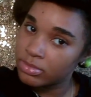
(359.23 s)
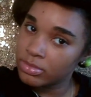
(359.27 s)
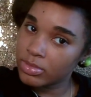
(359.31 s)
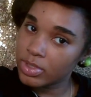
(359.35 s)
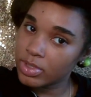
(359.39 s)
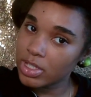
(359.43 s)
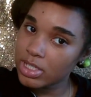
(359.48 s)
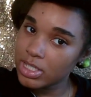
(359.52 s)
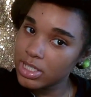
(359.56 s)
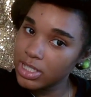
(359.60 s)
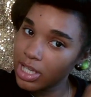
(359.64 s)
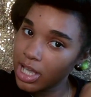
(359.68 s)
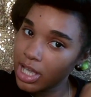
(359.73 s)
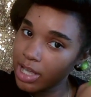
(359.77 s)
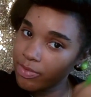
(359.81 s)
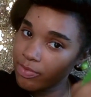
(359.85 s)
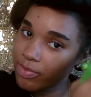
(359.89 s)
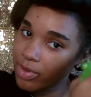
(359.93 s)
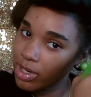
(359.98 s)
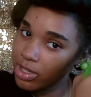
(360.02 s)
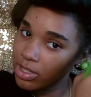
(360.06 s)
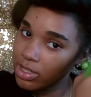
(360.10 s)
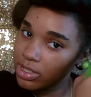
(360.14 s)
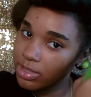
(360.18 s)
You'll see how
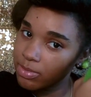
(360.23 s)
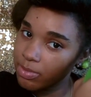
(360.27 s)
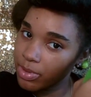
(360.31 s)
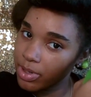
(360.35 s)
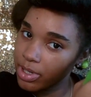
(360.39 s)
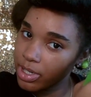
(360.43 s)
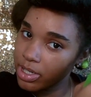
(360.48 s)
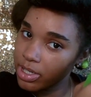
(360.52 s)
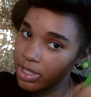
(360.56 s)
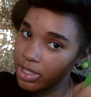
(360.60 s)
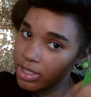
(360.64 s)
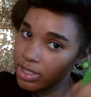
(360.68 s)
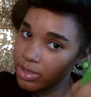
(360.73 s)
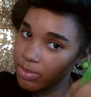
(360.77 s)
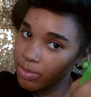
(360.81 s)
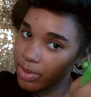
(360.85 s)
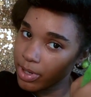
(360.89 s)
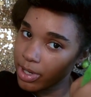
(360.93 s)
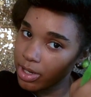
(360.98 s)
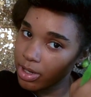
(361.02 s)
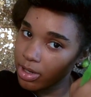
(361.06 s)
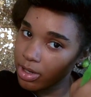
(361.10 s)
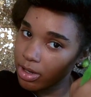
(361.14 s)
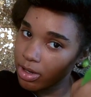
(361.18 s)
far this spray is
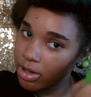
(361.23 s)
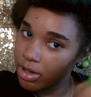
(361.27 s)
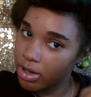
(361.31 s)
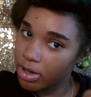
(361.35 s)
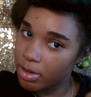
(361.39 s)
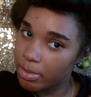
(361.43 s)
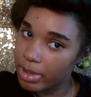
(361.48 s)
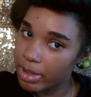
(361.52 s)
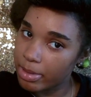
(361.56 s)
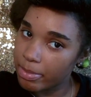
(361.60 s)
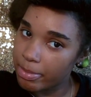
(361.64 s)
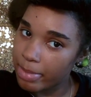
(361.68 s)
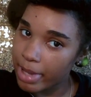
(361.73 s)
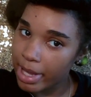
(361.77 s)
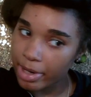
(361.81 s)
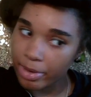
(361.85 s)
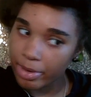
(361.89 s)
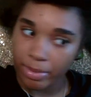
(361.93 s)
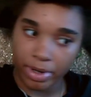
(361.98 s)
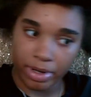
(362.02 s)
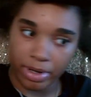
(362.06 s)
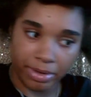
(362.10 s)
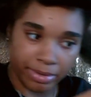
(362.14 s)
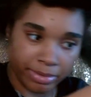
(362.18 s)
spraying on my
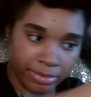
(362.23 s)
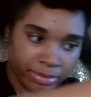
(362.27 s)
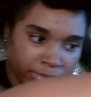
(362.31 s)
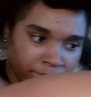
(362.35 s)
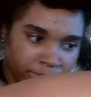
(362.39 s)
background.